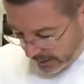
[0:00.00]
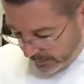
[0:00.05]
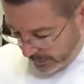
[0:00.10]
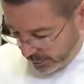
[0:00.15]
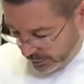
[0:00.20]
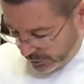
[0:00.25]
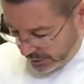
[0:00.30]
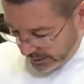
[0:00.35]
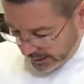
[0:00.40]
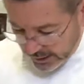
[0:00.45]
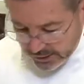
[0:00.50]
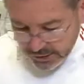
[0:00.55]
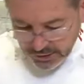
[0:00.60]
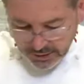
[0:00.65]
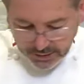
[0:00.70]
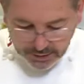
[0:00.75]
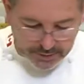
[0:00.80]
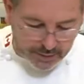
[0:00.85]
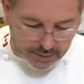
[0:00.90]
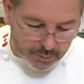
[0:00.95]
I'm using
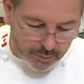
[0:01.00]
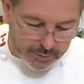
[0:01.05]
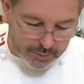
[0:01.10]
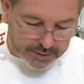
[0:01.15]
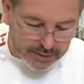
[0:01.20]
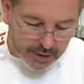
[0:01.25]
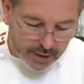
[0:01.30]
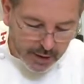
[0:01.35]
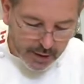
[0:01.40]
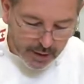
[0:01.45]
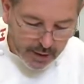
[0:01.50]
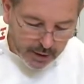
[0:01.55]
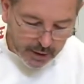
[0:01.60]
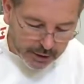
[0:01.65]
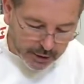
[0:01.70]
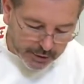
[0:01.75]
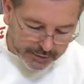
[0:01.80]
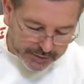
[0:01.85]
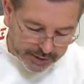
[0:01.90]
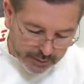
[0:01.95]
actually a Thermomix.
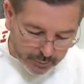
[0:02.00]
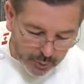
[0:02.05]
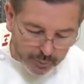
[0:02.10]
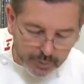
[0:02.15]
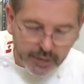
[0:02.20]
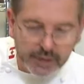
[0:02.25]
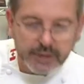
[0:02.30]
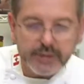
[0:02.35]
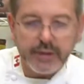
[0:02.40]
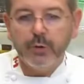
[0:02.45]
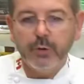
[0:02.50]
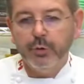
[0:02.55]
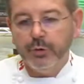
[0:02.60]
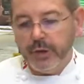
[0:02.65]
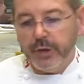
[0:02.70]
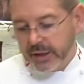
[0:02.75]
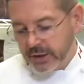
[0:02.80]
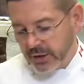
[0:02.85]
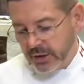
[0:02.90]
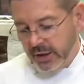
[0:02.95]
In a Thermomix, I could
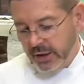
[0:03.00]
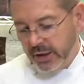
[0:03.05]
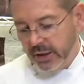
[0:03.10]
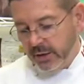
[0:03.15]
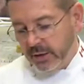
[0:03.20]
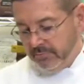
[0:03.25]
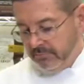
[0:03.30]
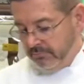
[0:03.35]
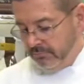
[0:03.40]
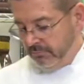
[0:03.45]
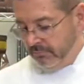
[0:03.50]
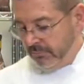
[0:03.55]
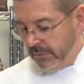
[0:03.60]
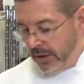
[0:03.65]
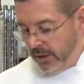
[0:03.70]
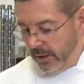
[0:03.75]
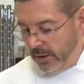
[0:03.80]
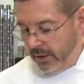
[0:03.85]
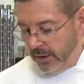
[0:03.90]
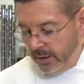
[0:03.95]
actually,
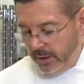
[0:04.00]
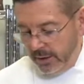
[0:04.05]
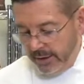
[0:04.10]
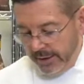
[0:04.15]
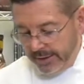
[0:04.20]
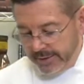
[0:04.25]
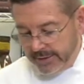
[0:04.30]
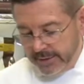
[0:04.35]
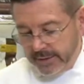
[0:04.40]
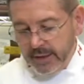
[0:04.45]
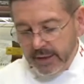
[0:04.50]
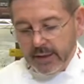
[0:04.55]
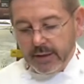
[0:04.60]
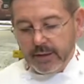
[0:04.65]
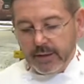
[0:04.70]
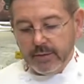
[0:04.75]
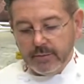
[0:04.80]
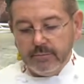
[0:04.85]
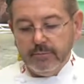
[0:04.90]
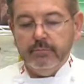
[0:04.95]
let's
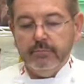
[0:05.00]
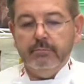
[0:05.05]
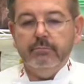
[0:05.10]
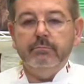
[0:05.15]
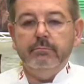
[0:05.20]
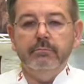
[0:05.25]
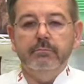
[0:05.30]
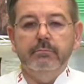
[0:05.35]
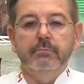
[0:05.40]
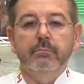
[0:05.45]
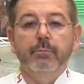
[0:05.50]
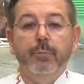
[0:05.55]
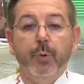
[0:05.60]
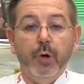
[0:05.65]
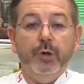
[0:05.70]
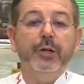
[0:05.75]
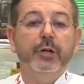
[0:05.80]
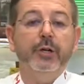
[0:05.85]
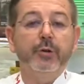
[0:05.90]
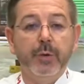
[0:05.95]
say,
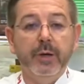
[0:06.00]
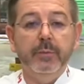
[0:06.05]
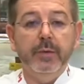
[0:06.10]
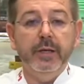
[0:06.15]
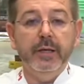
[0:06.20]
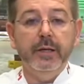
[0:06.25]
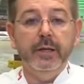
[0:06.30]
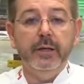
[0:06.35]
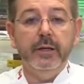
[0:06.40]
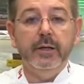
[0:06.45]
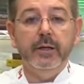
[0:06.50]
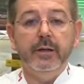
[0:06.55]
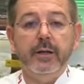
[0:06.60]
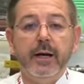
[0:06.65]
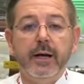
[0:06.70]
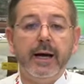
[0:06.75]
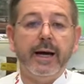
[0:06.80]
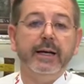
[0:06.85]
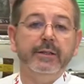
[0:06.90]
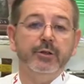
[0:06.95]
boil the cream here,
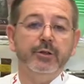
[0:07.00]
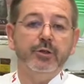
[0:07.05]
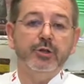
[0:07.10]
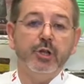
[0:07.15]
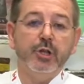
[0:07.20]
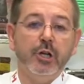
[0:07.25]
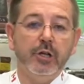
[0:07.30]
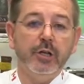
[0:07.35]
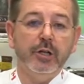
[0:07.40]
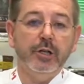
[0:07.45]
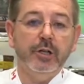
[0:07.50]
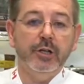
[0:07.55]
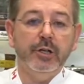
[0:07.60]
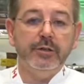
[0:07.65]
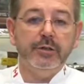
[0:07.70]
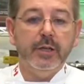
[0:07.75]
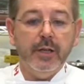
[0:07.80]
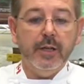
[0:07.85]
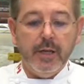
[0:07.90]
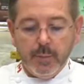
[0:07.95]
add the
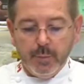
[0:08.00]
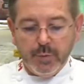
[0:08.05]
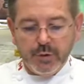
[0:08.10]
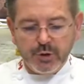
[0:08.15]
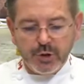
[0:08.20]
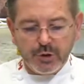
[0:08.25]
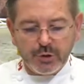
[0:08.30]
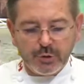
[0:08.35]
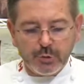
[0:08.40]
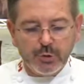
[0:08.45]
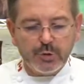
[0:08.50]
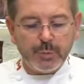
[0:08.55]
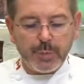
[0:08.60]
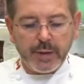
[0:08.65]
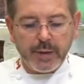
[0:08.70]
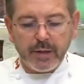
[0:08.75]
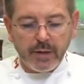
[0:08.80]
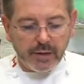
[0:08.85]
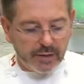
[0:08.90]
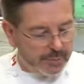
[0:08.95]
chocolate, but just to
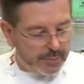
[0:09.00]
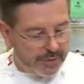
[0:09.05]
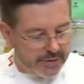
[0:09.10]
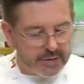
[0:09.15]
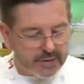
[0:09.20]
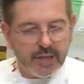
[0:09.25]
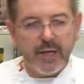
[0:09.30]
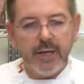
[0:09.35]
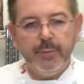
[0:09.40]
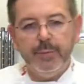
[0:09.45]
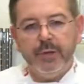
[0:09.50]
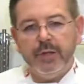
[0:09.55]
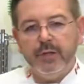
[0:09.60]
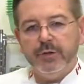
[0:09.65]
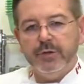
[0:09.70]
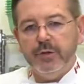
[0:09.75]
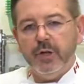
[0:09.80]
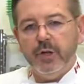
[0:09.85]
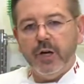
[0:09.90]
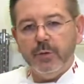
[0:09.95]
spare a little bit time,
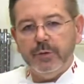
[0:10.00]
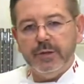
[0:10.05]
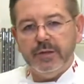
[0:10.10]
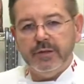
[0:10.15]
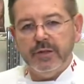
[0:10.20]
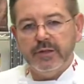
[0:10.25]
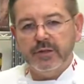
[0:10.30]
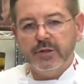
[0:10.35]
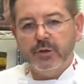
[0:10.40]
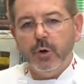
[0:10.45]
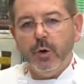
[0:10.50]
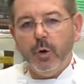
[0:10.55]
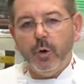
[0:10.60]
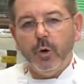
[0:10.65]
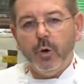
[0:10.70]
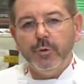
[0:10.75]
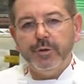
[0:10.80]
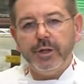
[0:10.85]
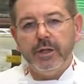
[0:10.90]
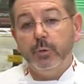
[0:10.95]
because now this is
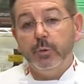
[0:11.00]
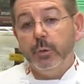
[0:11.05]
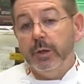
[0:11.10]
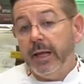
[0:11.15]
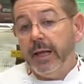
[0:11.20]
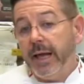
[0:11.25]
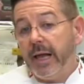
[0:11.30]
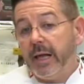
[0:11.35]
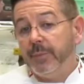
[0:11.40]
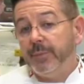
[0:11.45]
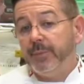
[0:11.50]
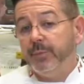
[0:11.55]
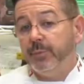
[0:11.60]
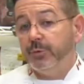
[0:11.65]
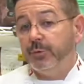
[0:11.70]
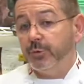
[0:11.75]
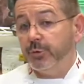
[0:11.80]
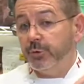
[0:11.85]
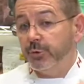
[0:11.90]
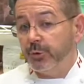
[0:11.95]
cold, it will help me
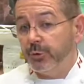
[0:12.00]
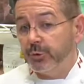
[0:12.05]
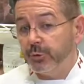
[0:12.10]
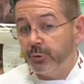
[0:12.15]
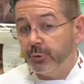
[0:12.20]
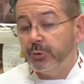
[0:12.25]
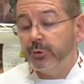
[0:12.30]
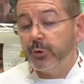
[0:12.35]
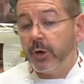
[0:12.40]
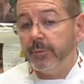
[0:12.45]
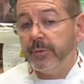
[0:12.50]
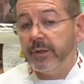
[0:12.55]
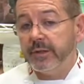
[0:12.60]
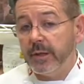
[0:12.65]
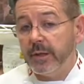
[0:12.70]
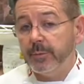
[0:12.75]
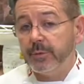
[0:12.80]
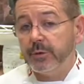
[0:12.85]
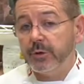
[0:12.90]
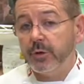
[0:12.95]
to drop the
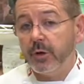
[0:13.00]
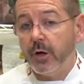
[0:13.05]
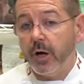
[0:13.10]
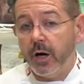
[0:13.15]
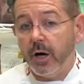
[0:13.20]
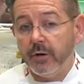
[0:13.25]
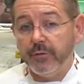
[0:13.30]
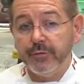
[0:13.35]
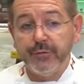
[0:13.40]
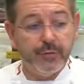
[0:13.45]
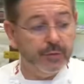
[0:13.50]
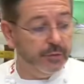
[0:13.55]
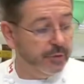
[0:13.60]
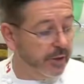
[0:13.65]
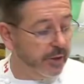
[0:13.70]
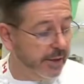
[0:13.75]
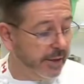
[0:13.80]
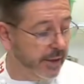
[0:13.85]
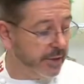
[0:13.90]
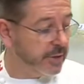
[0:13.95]
temperature of the
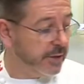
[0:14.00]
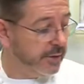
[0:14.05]
ganache.